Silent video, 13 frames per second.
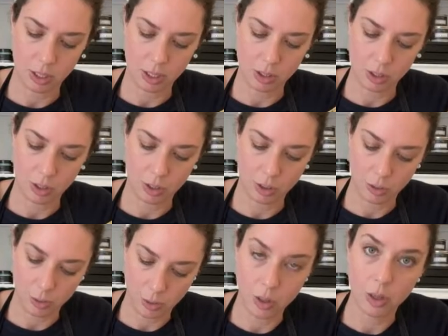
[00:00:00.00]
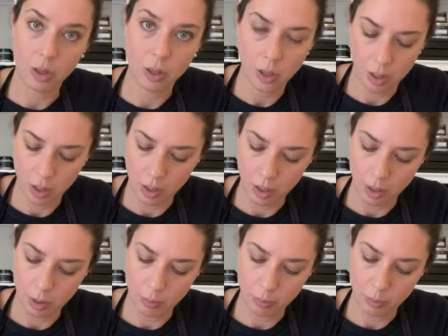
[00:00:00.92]
going to
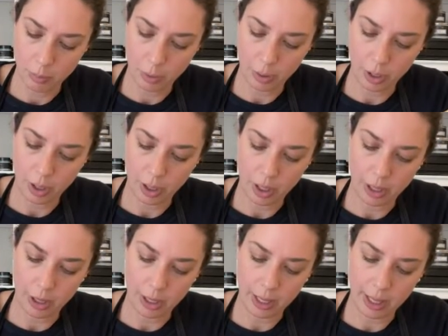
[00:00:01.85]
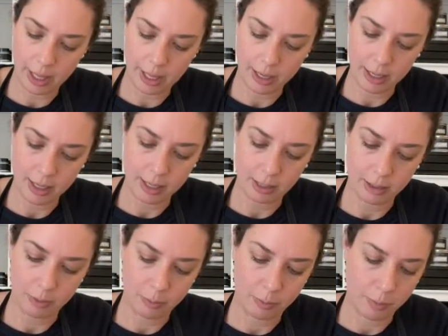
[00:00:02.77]
put it in
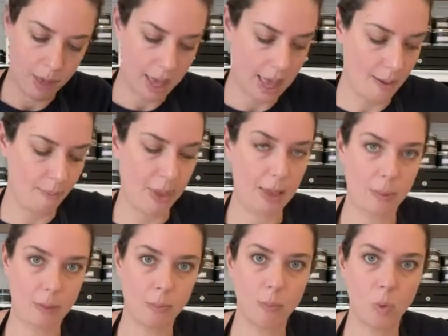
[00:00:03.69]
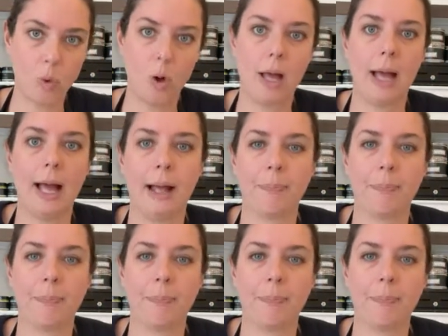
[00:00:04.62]
and be a bit more